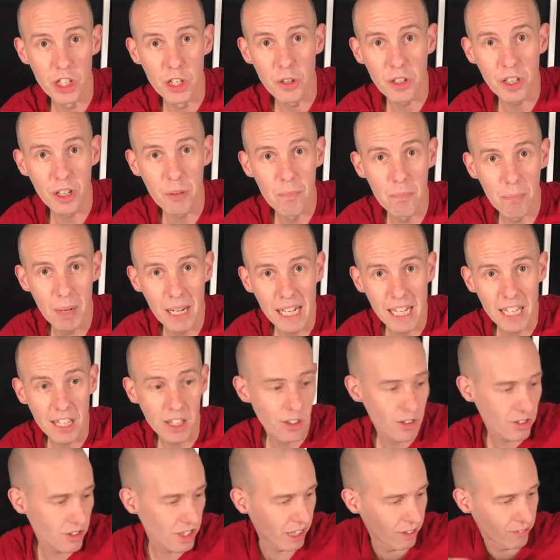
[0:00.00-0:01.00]
can make
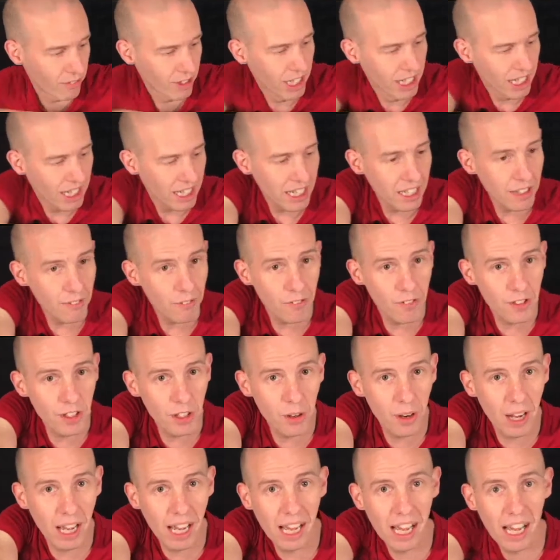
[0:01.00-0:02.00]
yourself. If you
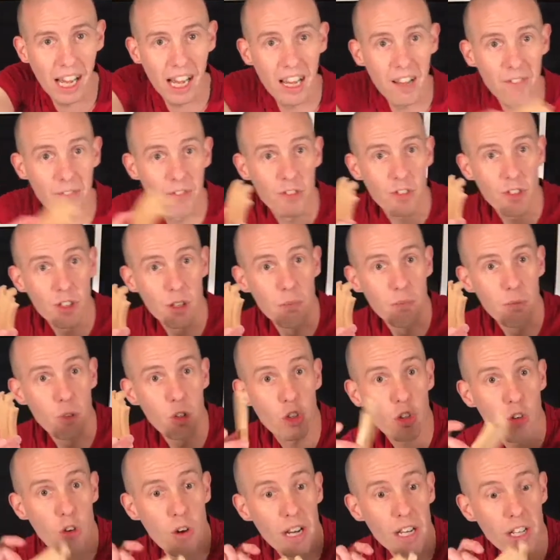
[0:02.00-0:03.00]
have some
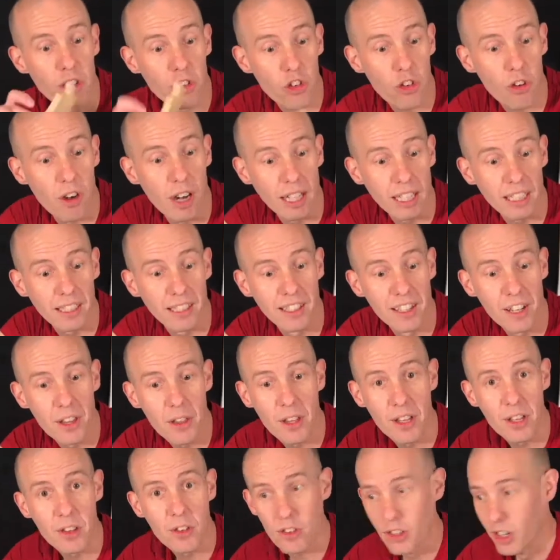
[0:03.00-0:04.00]
train track like
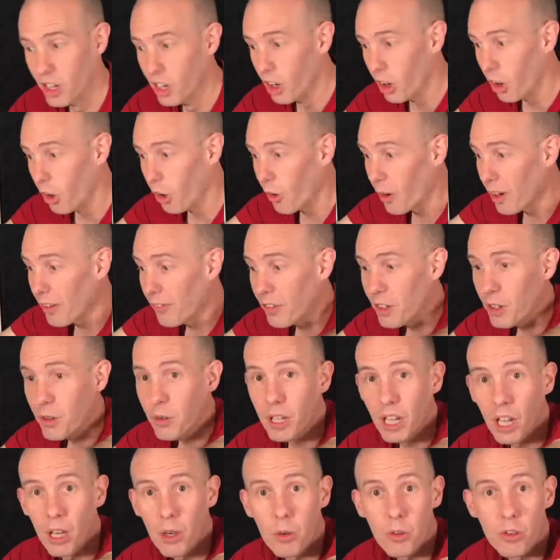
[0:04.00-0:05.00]
this, or if you
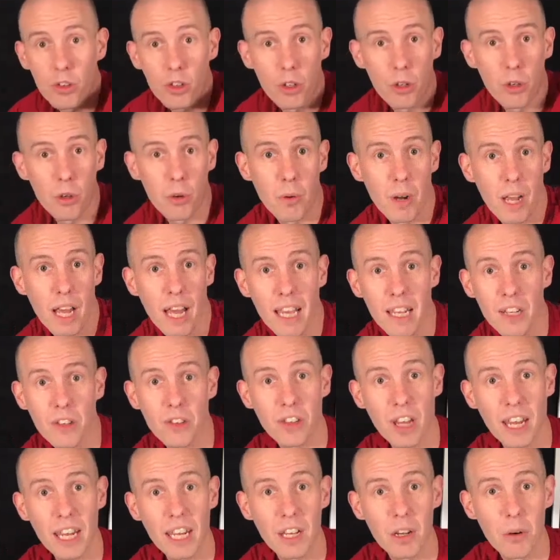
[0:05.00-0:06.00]
go to a
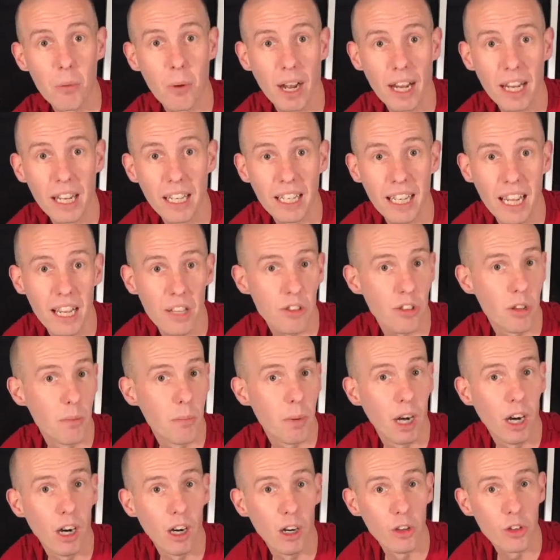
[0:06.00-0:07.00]
takeaway and get some
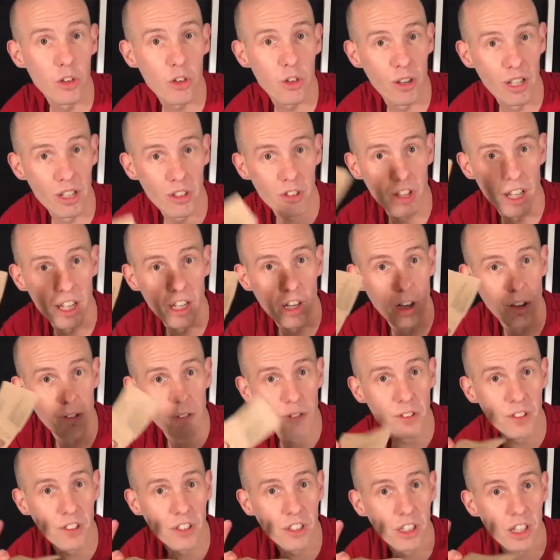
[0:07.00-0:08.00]
hot drinks, they
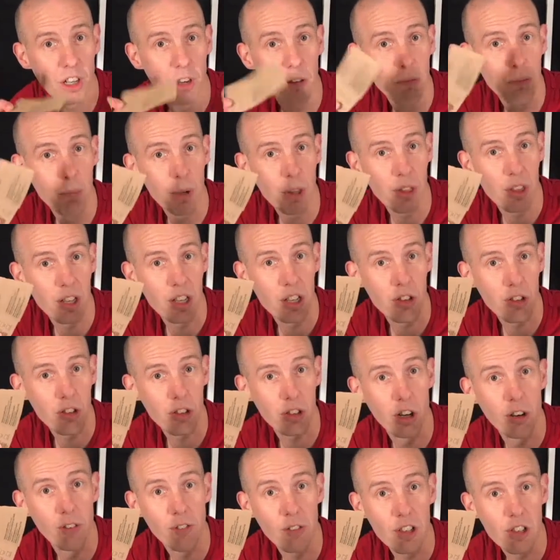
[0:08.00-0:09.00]
often come with these
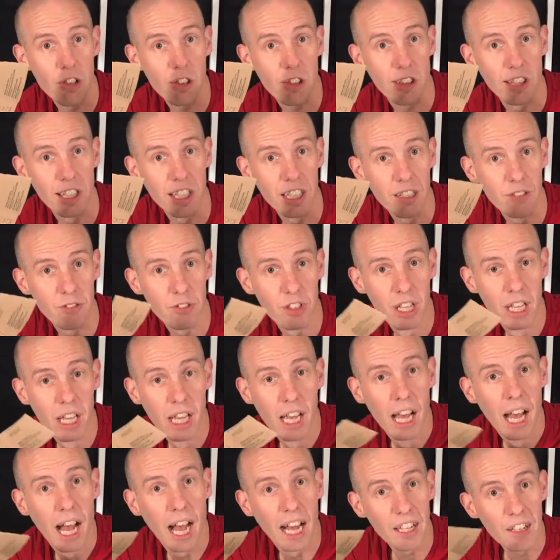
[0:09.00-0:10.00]
coffee sleeves.
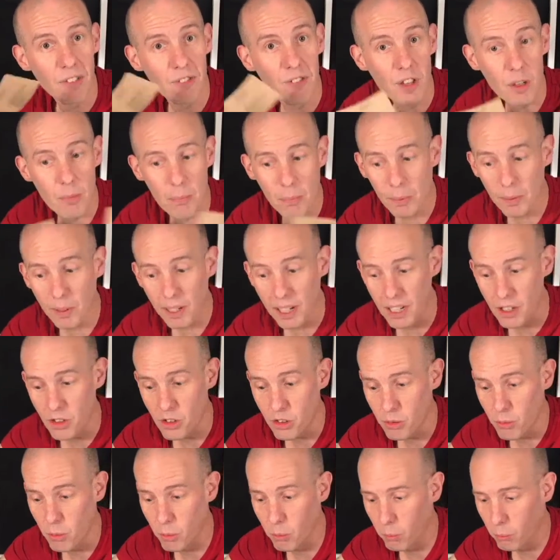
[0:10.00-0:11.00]
And if you place
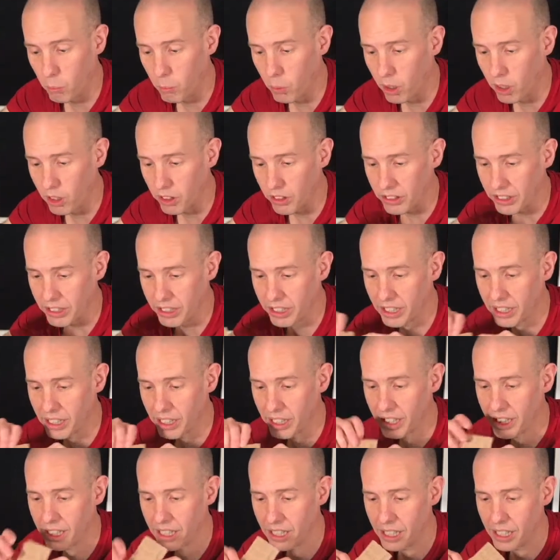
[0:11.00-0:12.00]
one
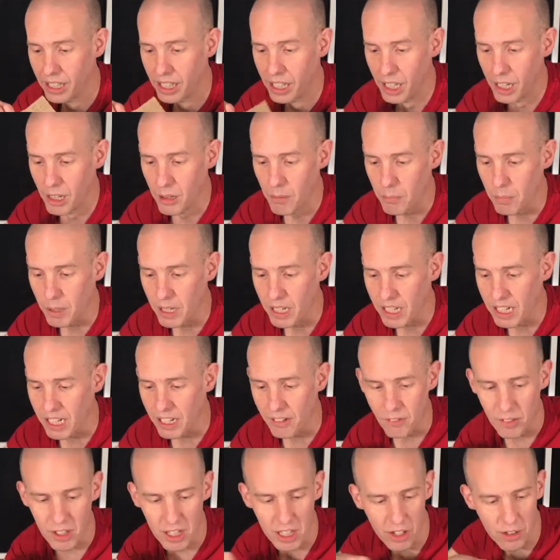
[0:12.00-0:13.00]

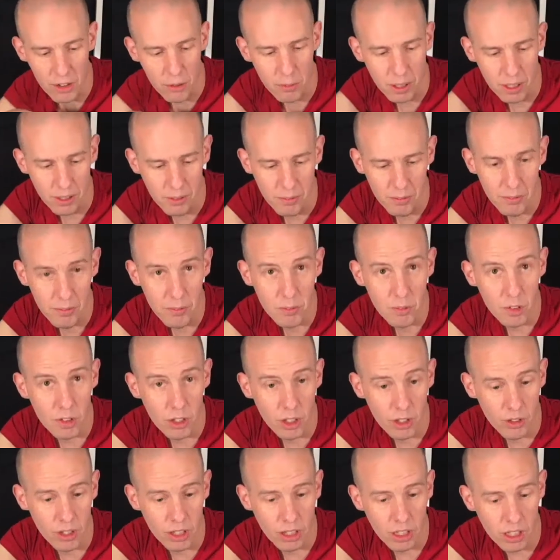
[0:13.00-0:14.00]
beneath the other one,
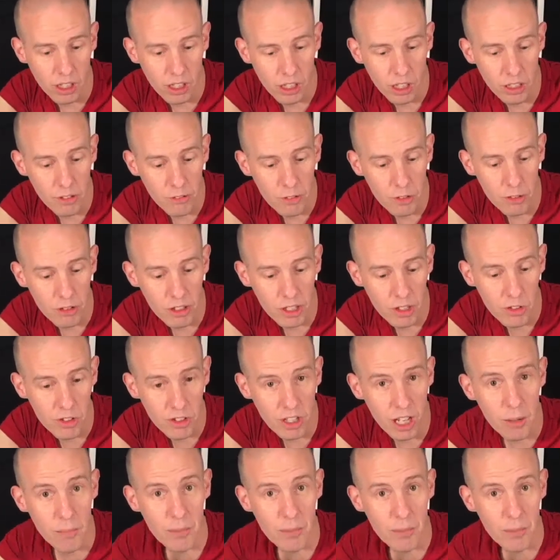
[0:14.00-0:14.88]
so the curves are in the same